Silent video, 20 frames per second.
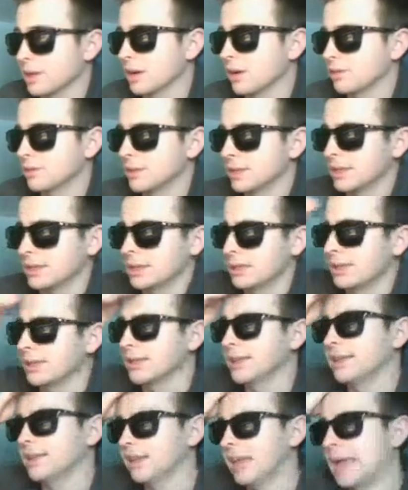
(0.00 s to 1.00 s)
go.
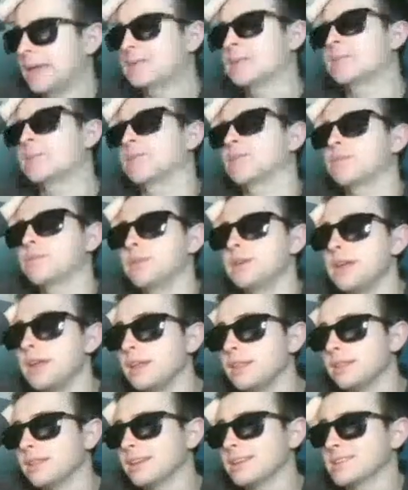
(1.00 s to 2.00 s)
Game number
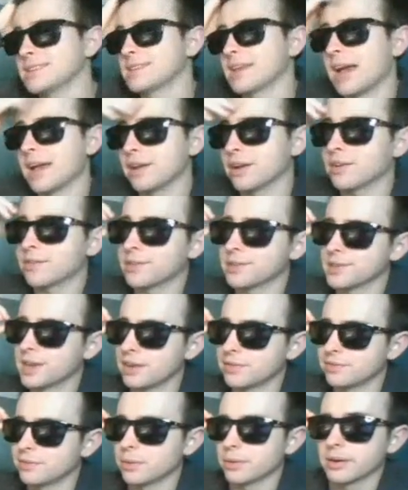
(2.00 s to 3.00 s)
3, the decider for
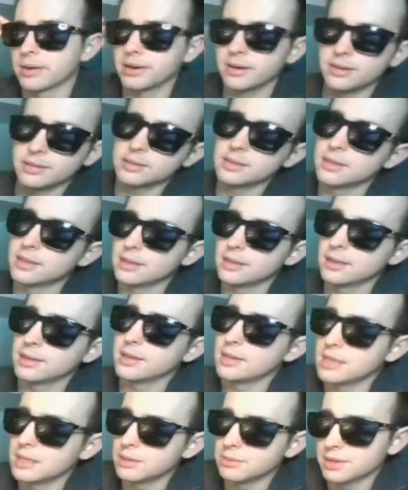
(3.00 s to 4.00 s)
top 4.
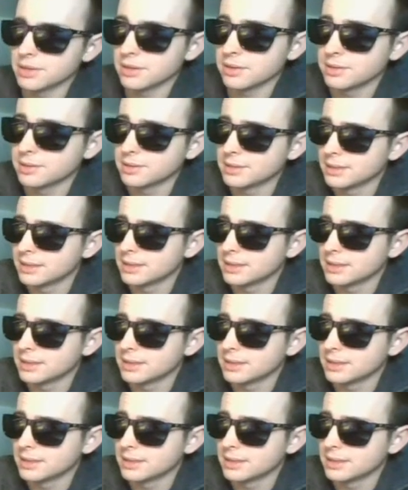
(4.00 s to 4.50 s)
Here we go.